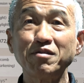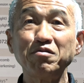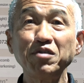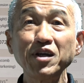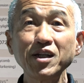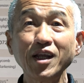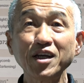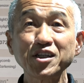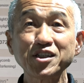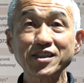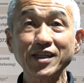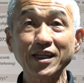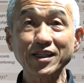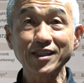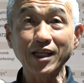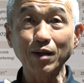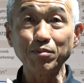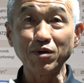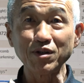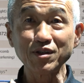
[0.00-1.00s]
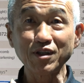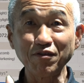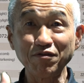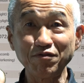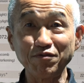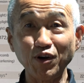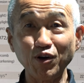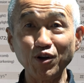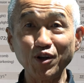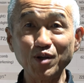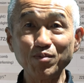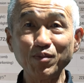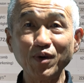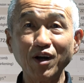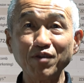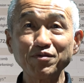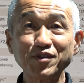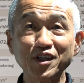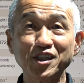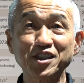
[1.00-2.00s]
Velux can double the volume
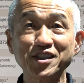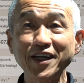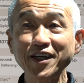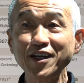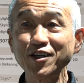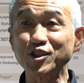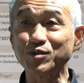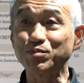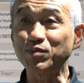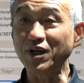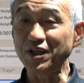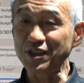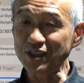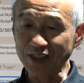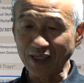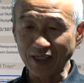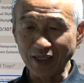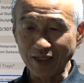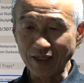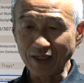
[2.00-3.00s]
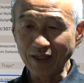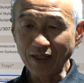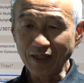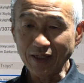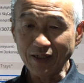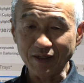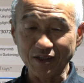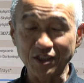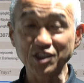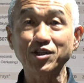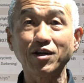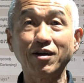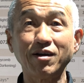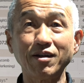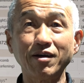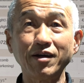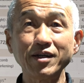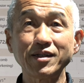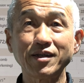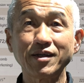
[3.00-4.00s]
of their sales by selling a
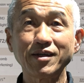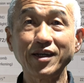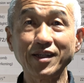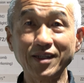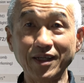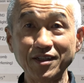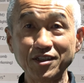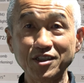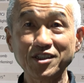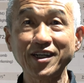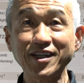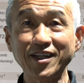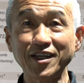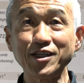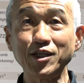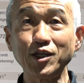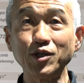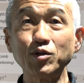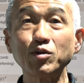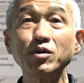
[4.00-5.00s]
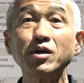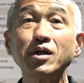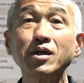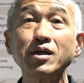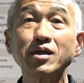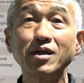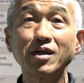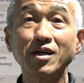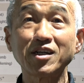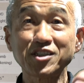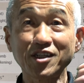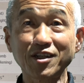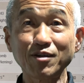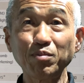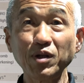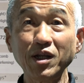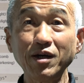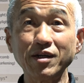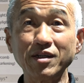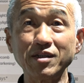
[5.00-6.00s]
skylight and then selling you a set of
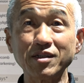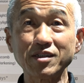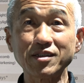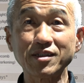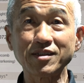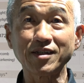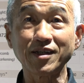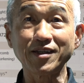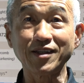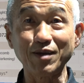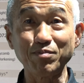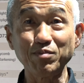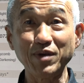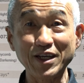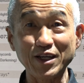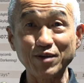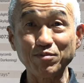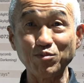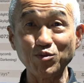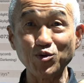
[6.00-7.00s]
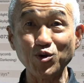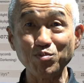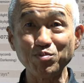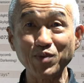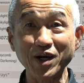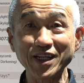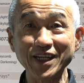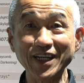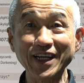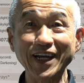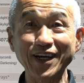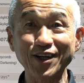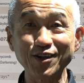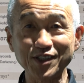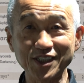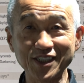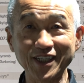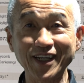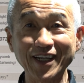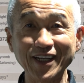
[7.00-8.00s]
blinds. They make more money out of
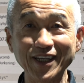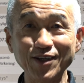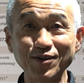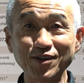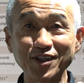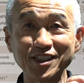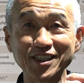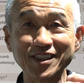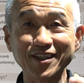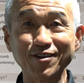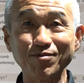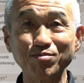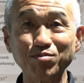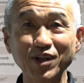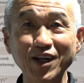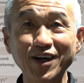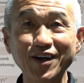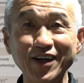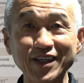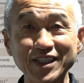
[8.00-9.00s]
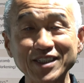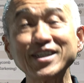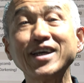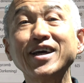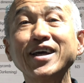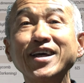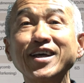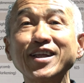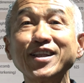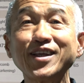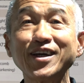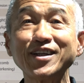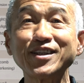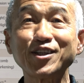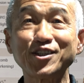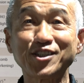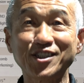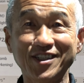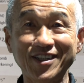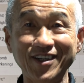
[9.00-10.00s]
selling you the set of blinds than
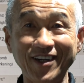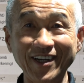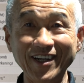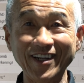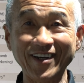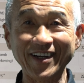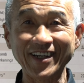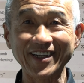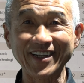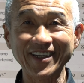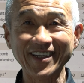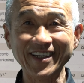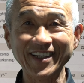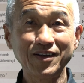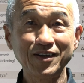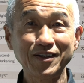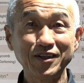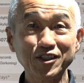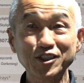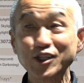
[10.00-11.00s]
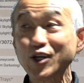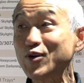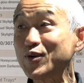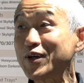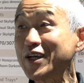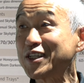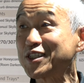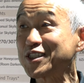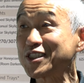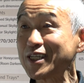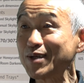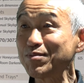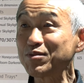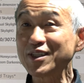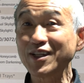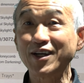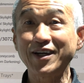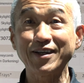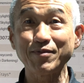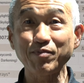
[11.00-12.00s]
the skylight. So it
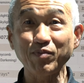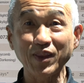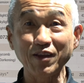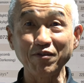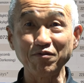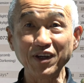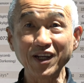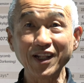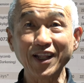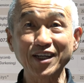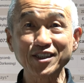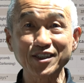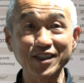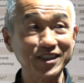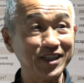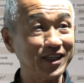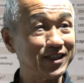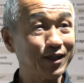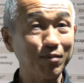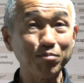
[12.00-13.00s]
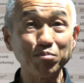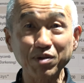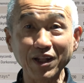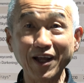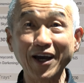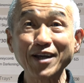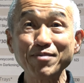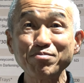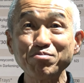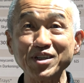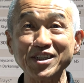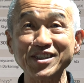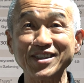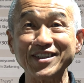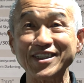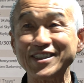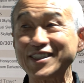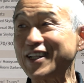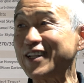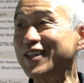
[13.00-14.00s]
seems like Velux is in the blind
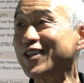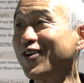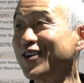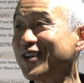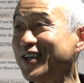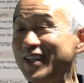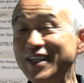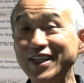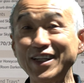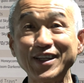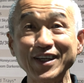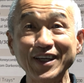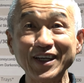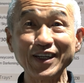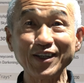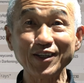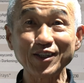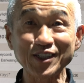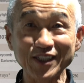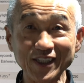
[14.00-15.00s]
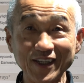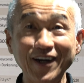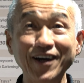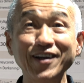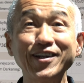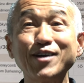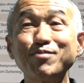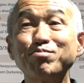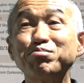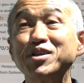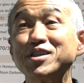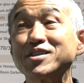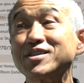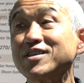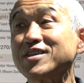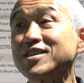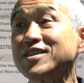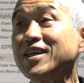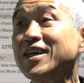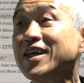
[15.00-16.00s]
business, not in the skylight
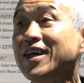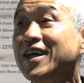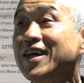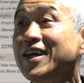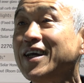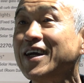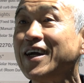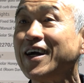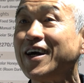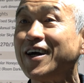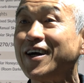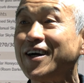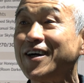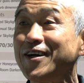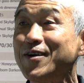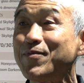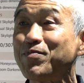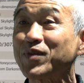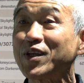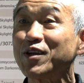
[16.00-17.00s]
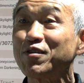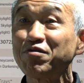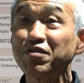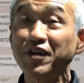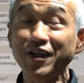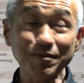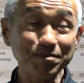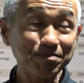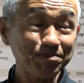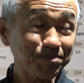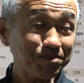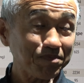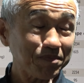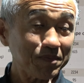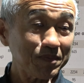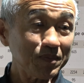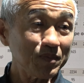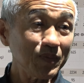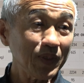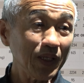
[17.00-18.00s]
business. In fact,
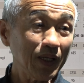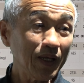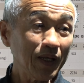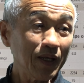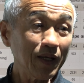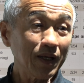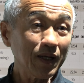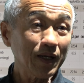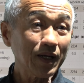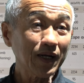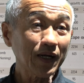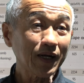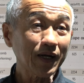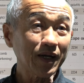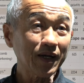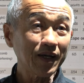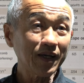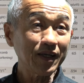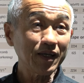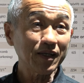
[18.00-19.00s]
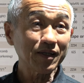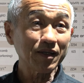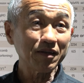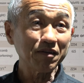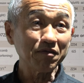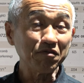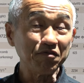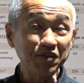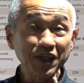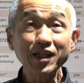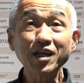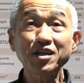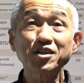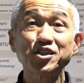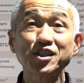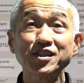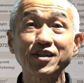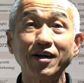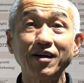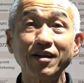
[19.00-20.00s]
a Velux
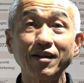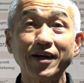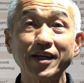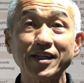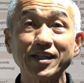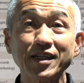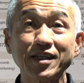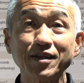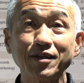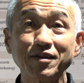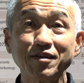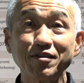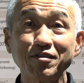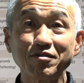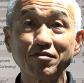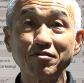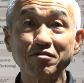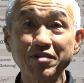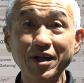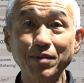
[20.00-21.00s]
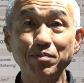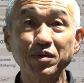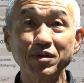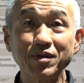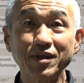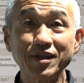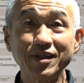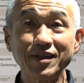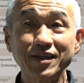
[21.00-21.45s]
skylight rep